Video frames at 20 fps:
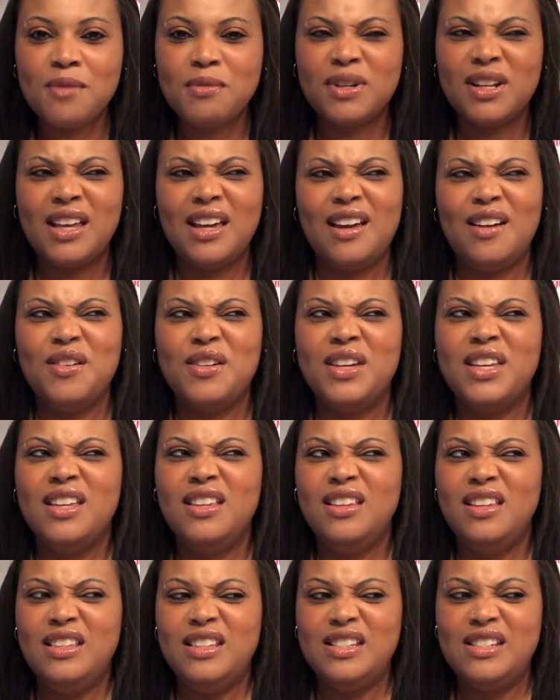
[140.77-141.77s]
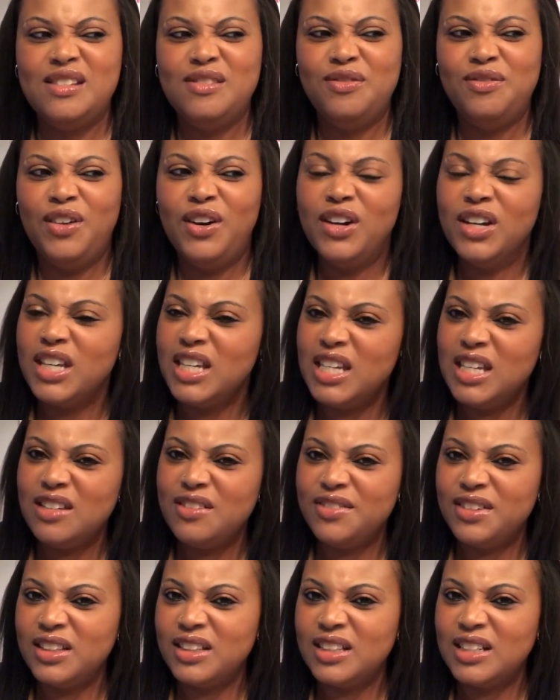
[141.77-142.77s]
but like I'll get like this
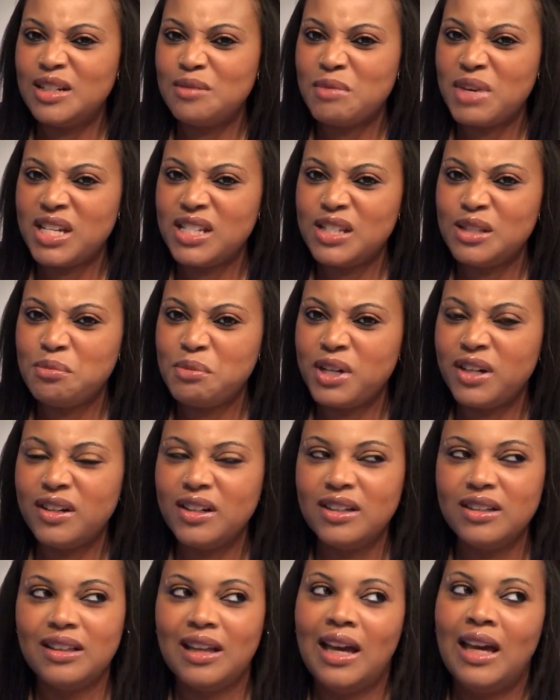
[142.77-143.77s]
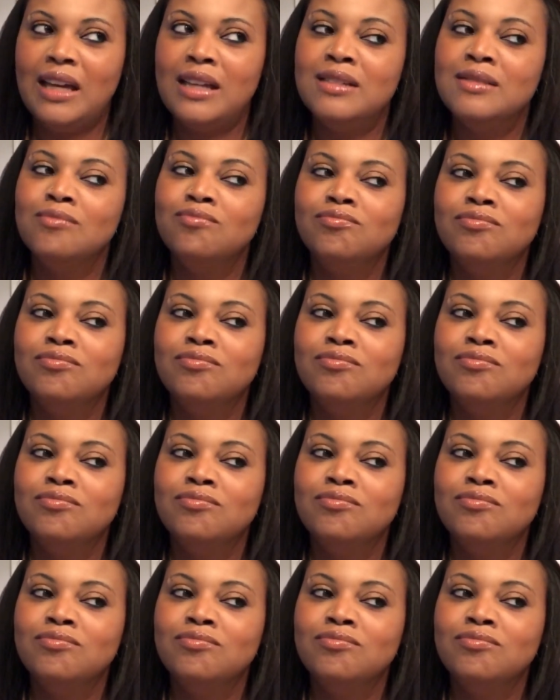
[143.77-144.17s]
funky feeling in my spirit, like,